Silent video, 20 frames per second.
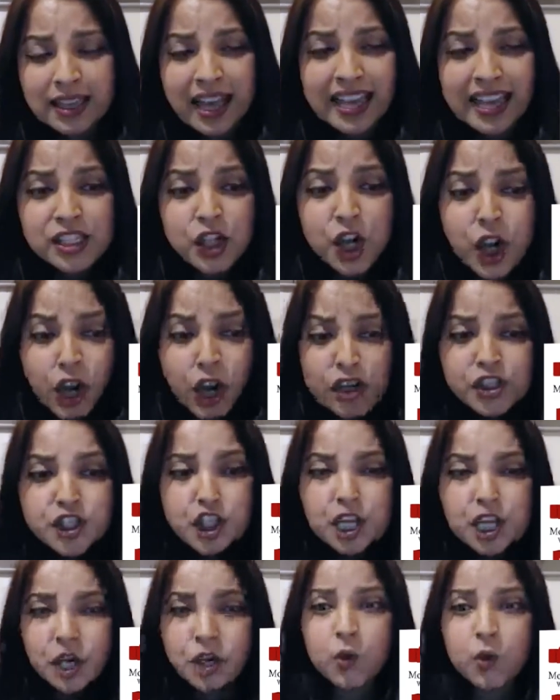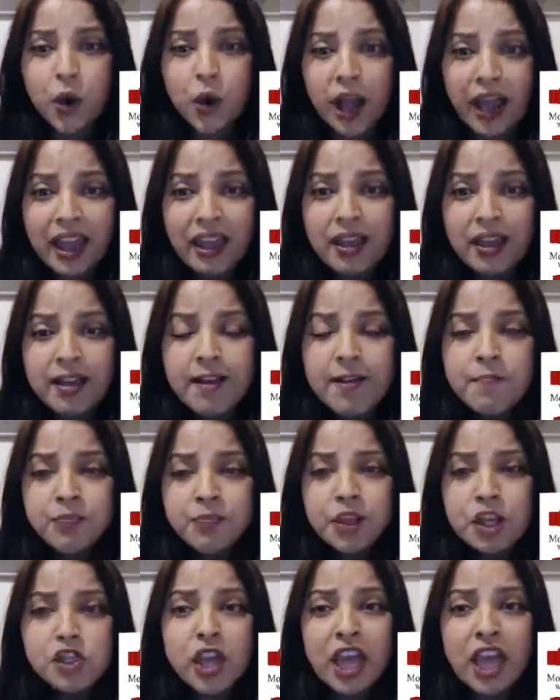It's logical, right?
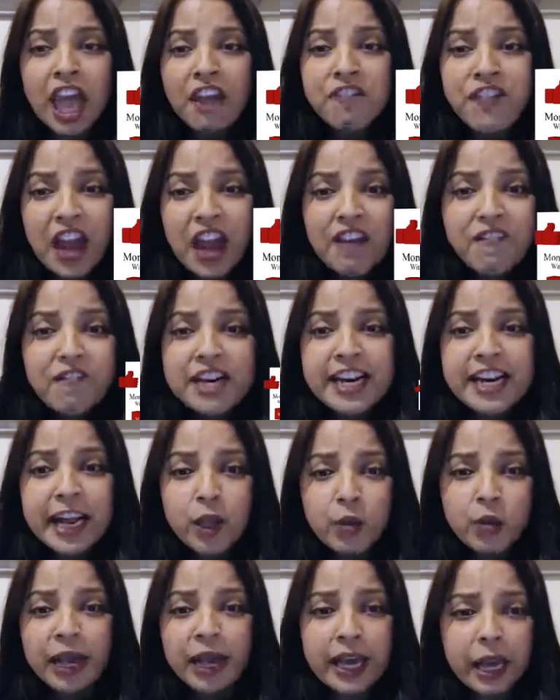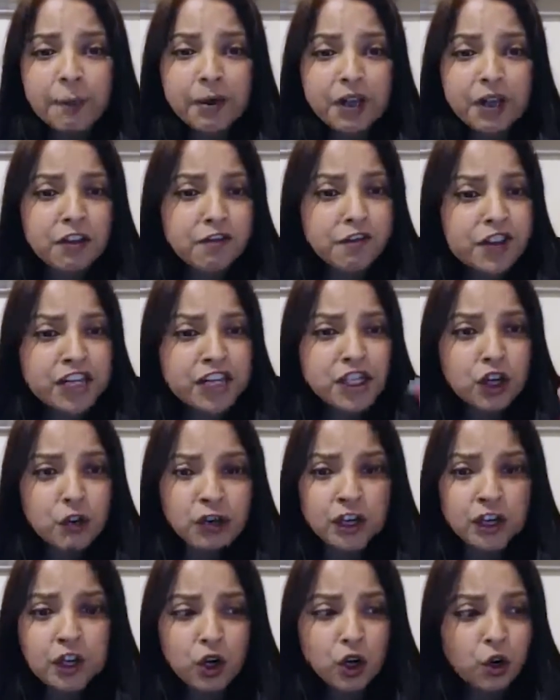So if every day you get up and you feed
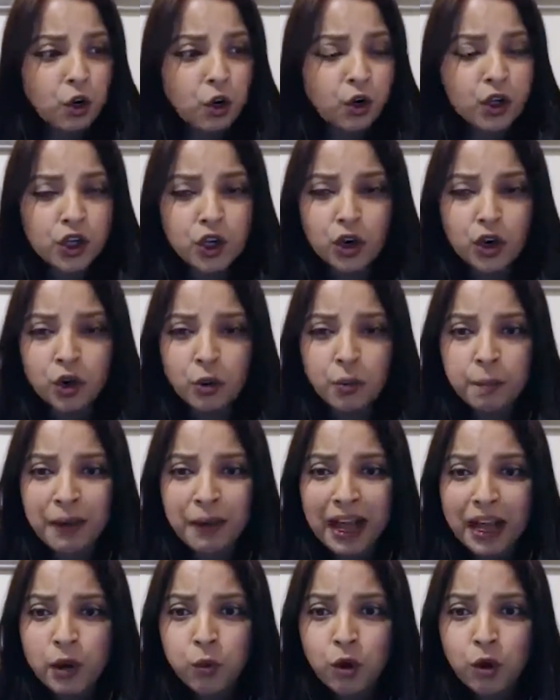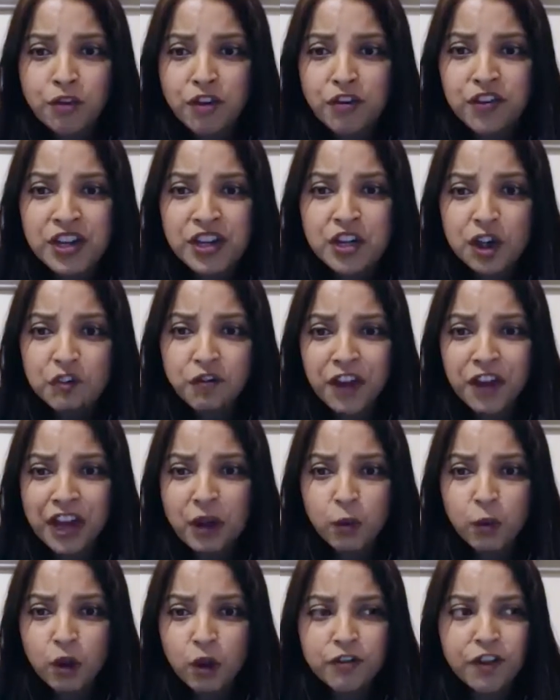your black wolf, you feed your
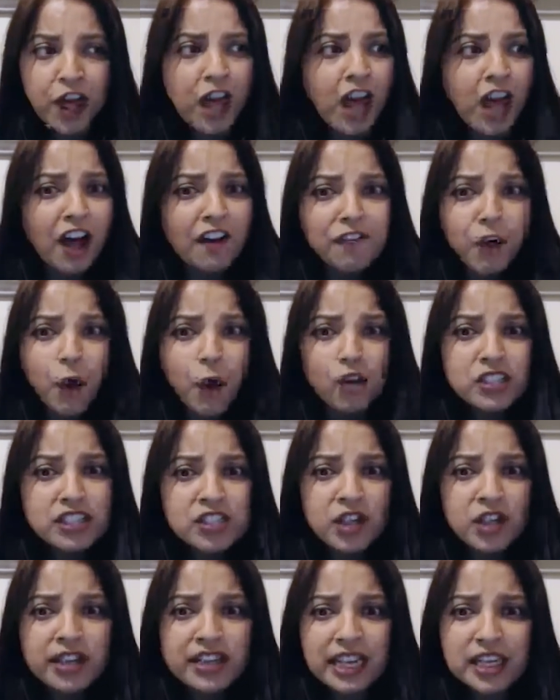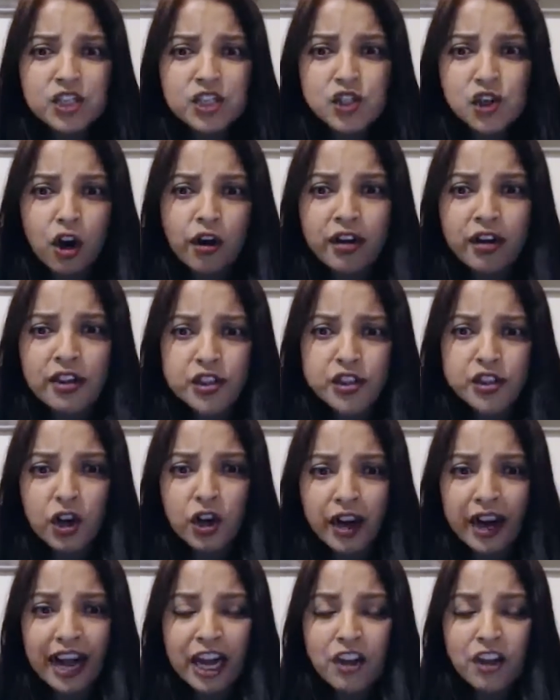fair wolf, of course it's going to get stronger and stronger.